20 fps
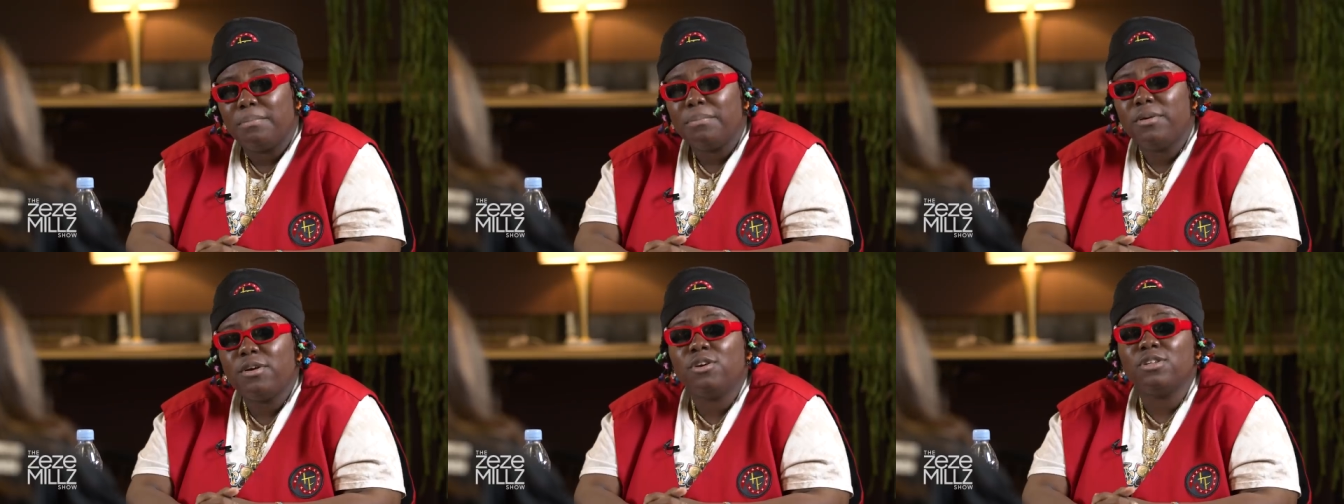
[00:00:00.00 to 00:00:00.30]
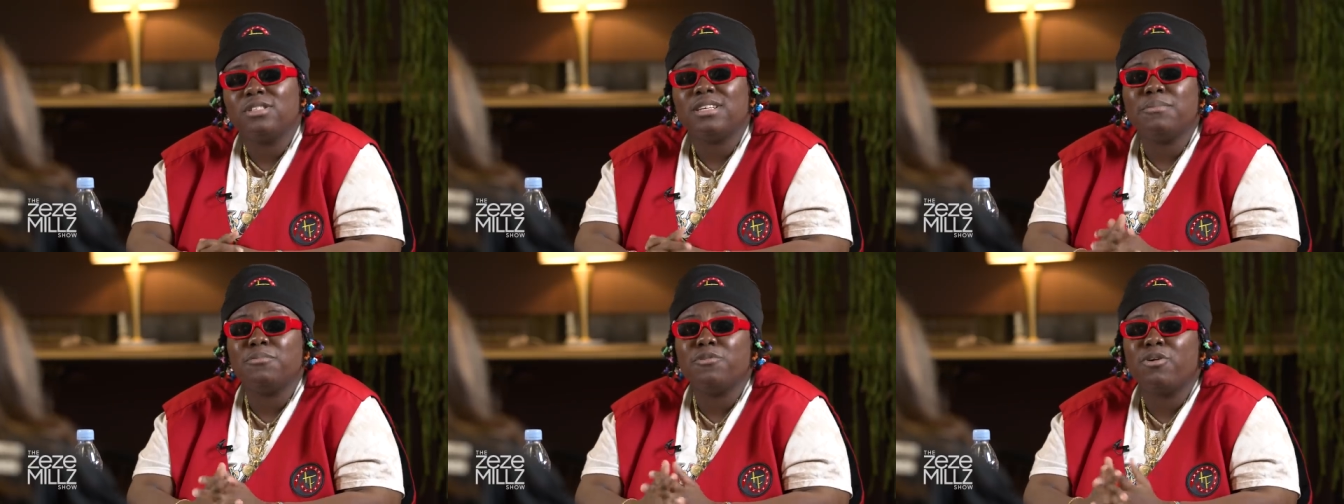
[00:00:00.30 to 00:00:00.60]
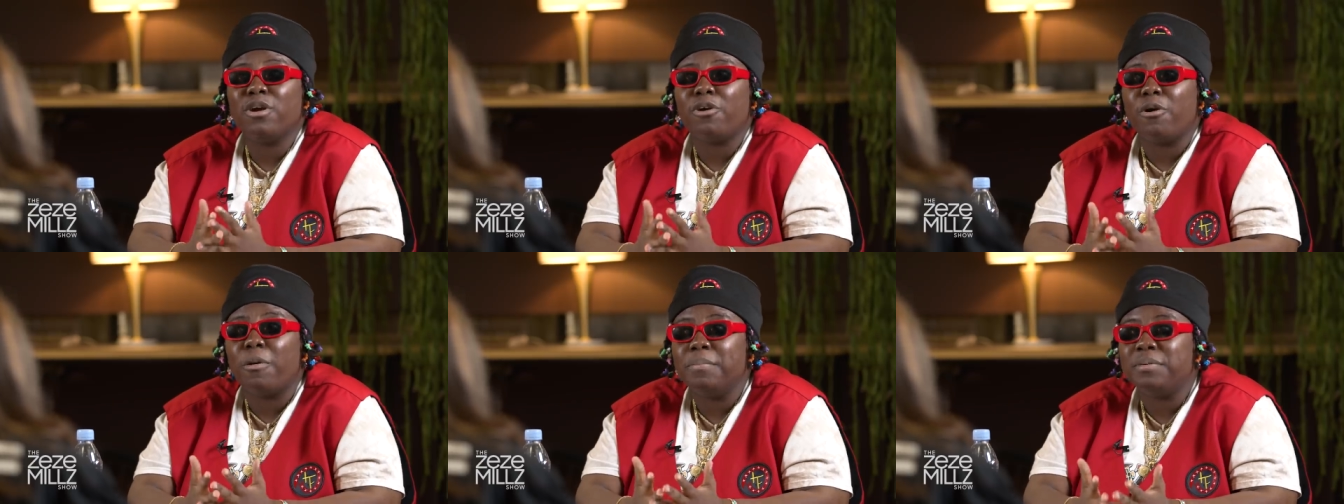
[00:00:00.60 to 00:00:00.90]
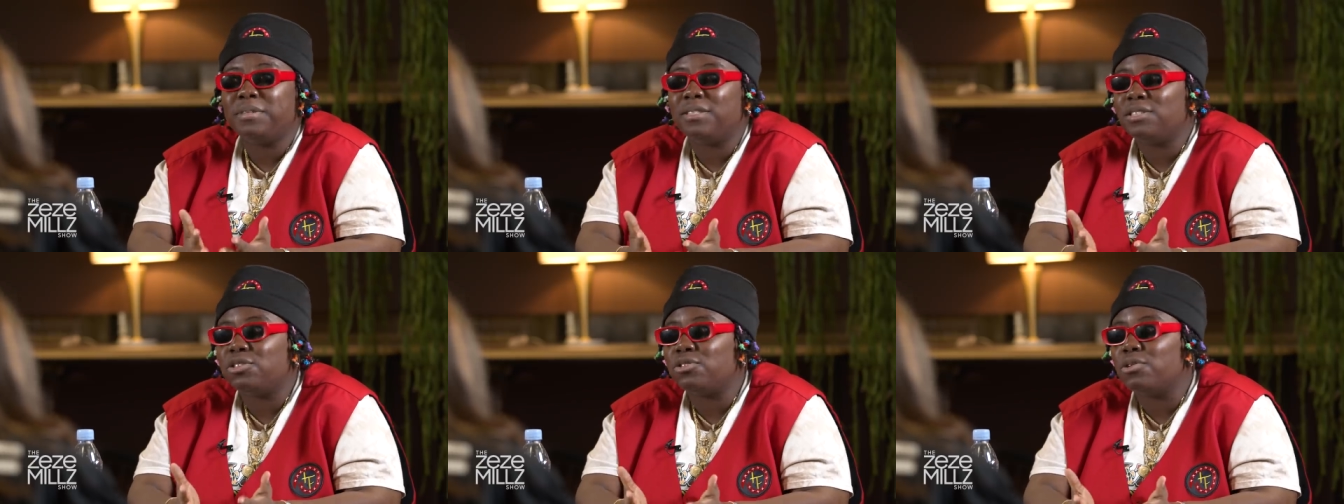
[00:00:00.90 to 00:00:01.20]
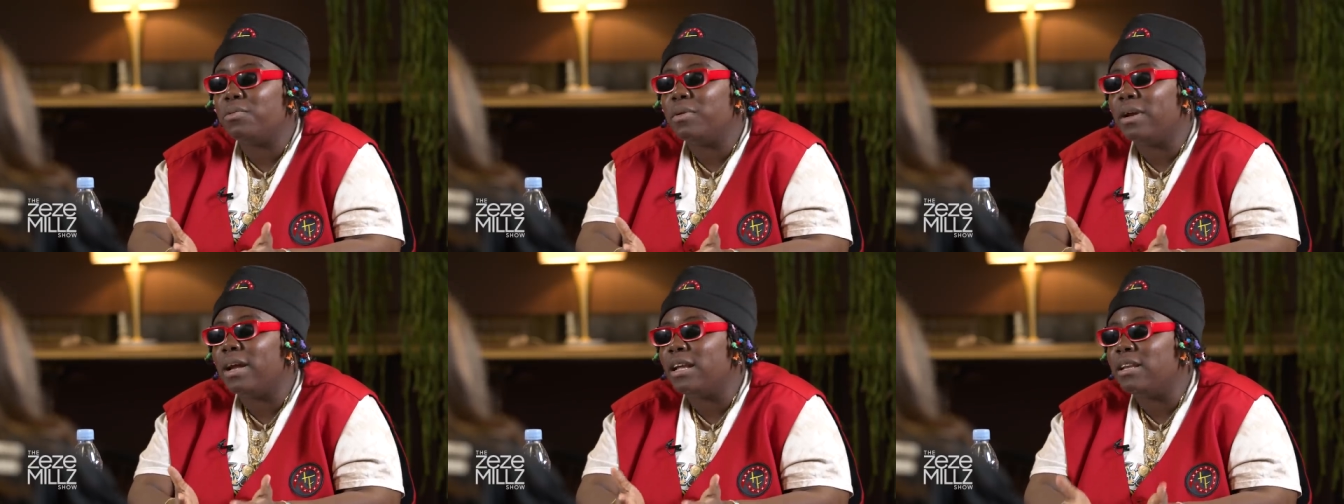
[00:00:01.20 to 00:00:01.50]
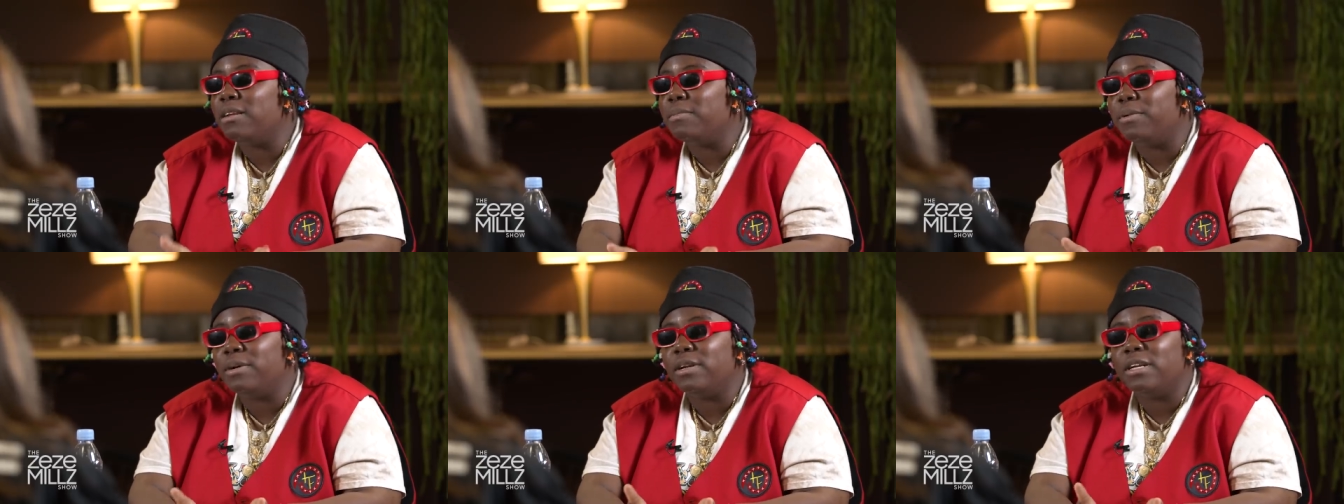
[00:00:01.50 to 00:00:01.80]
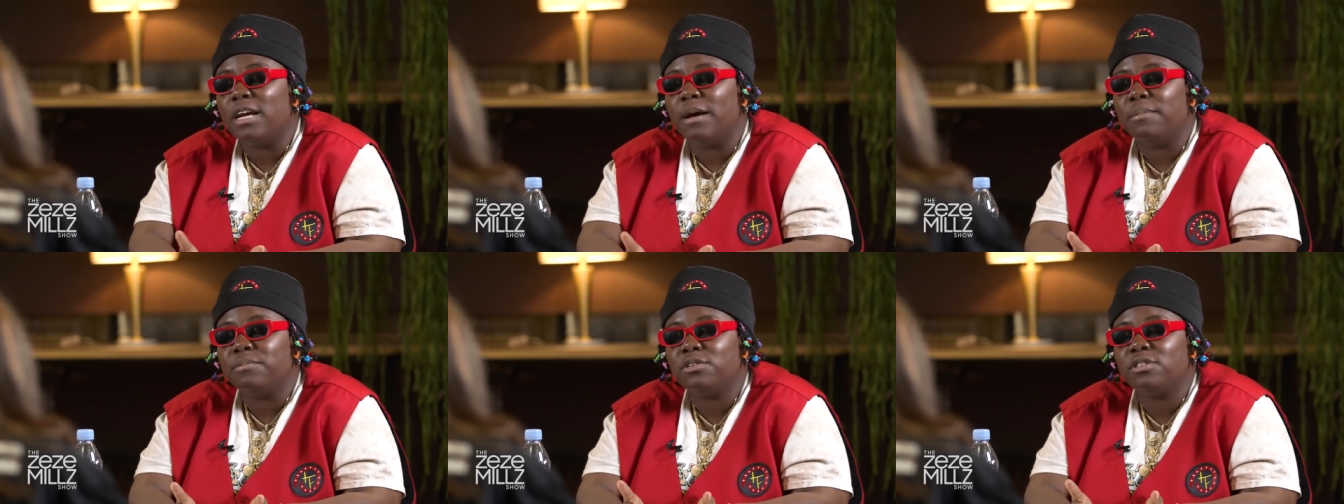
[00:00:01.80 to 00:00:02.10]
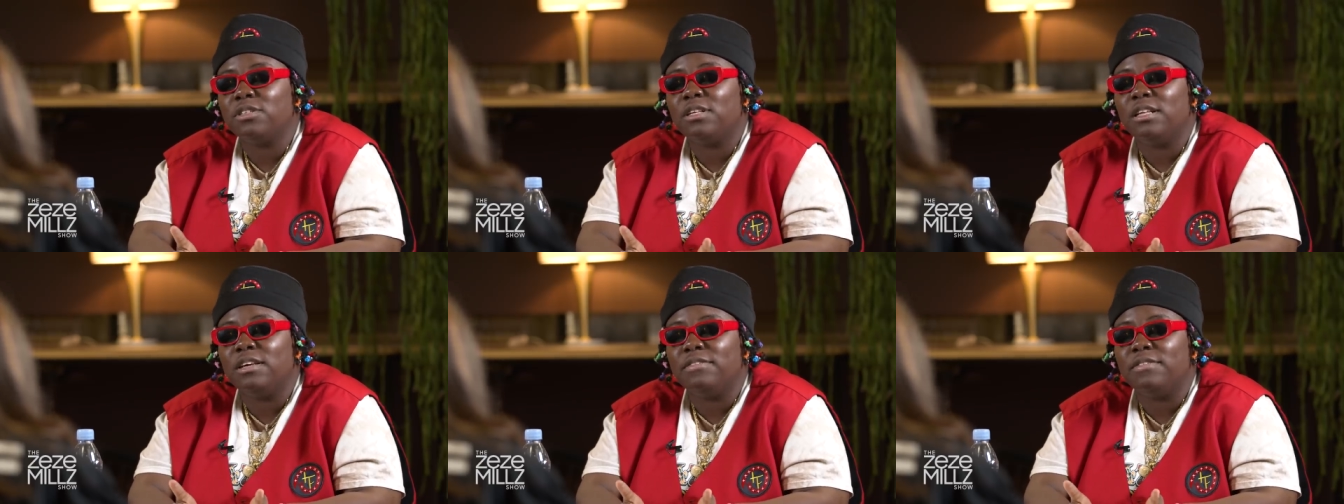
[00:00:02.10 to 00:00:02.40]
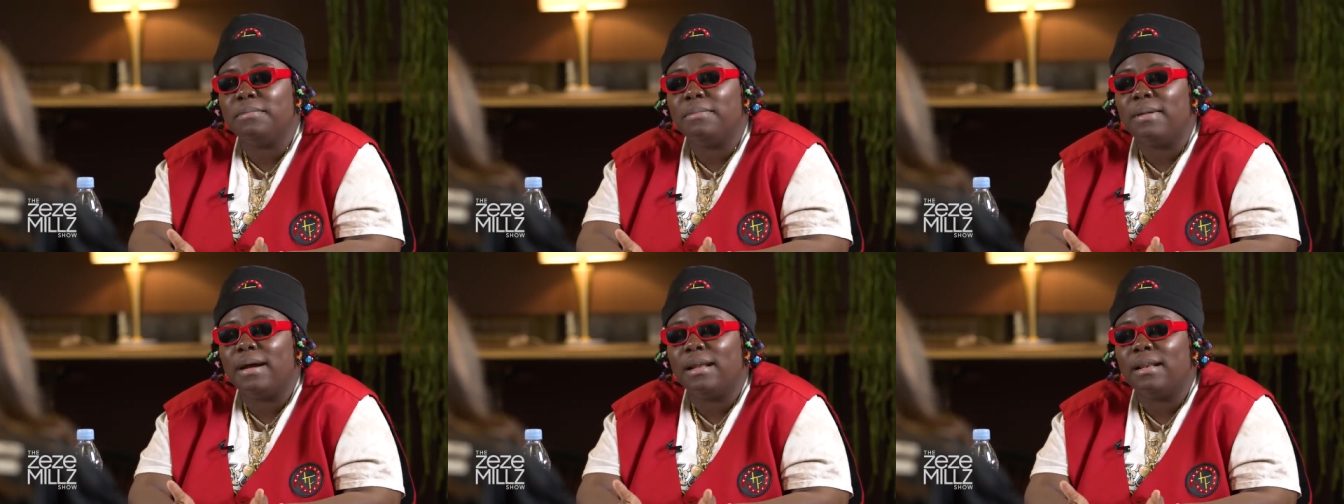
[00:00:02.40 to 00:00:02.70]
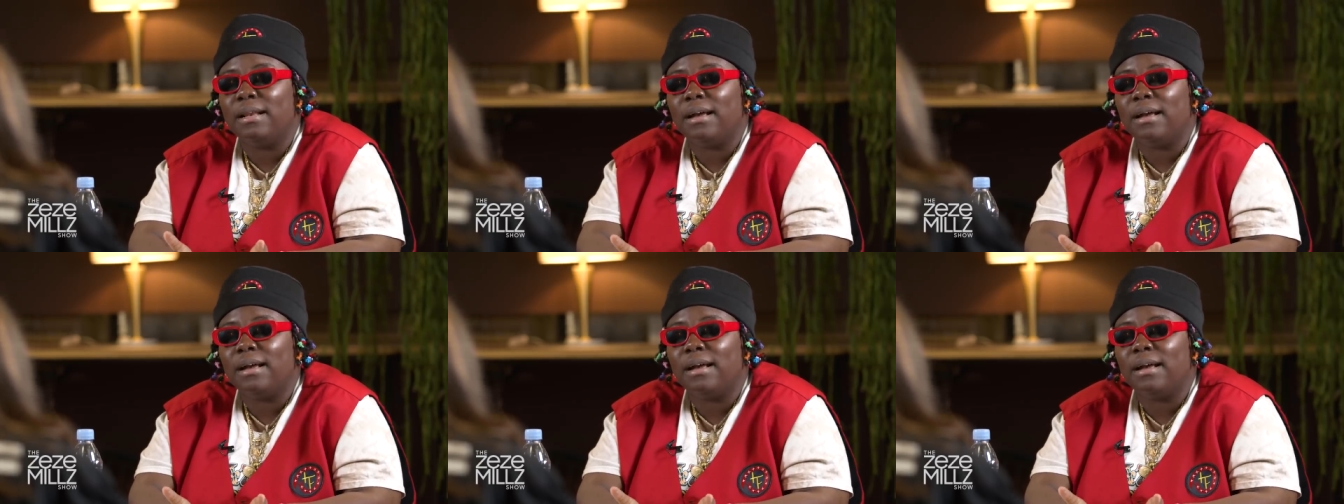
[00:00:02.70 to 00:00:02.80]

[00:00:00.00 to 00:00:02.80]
Because I'm not in competition with anybody, I'm just living my